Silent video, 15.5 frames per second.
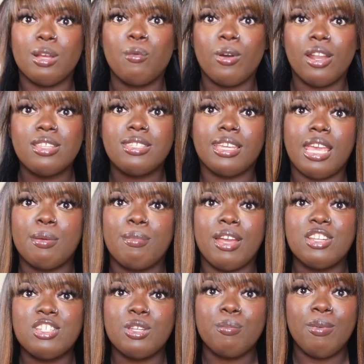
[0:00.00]
I wanted to get
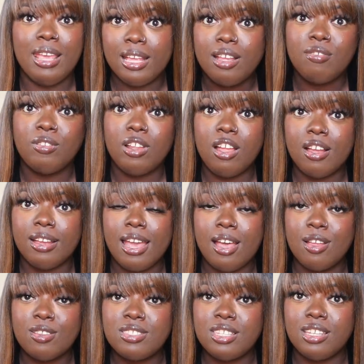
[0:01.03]
my Jamaica vlog
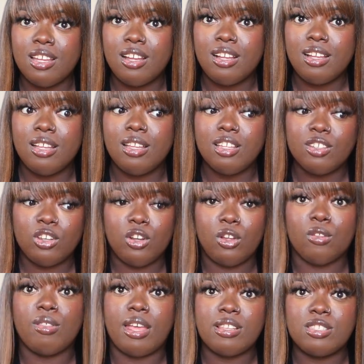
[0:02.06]
out to y'all. You
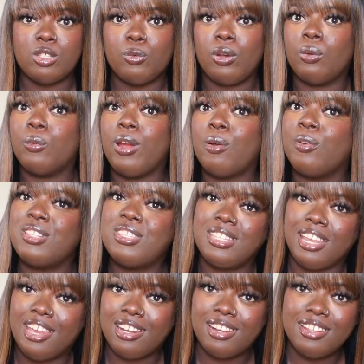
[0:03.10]
know, that's the one where I went to
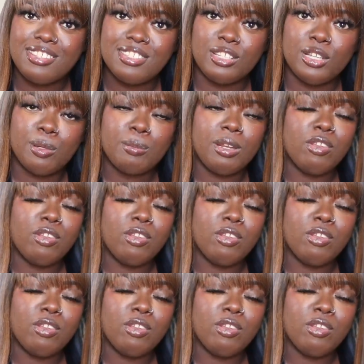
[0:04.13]
hedonism.